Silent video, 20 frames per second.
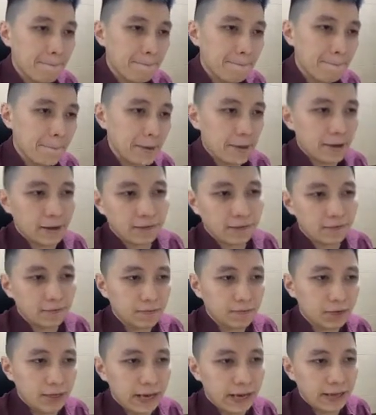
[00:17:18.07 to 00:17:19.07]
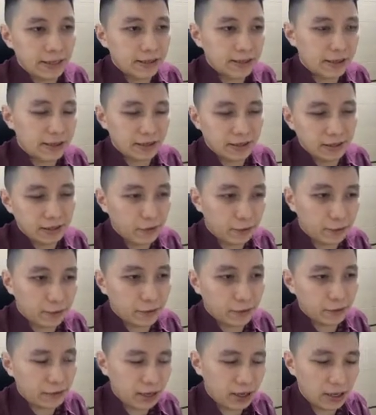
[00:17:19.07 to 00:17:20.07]
yeah, and as in of
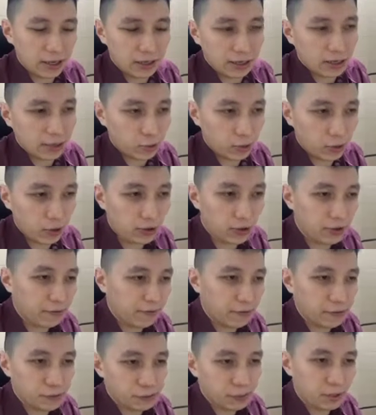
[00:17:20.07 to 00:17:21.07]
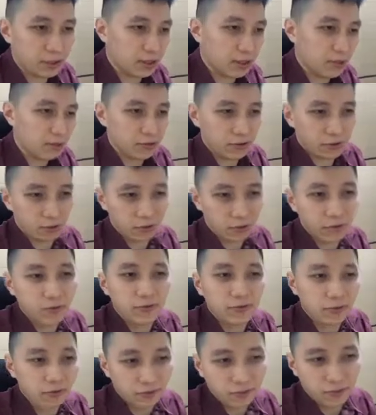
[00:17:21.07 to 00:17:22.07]
course, like guess what, the thermometer to
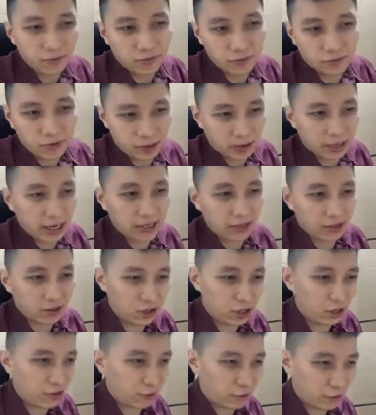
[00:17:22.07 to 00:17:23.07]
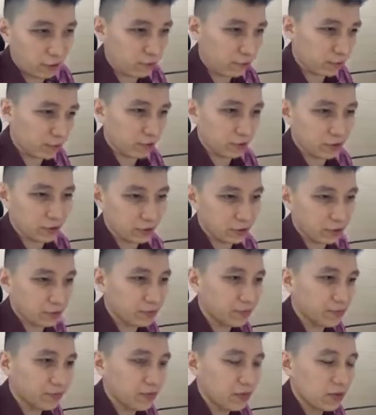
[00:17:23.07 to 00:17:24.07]
detect the change of temperature. So
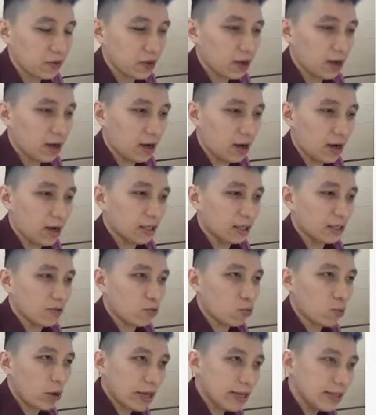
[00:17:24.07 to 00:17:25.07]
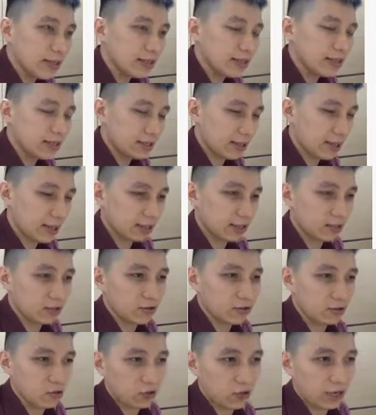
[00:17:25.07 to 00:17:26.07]
the way that
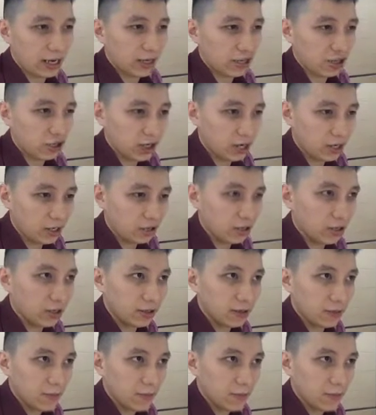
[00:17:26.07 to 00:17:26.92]
you can change it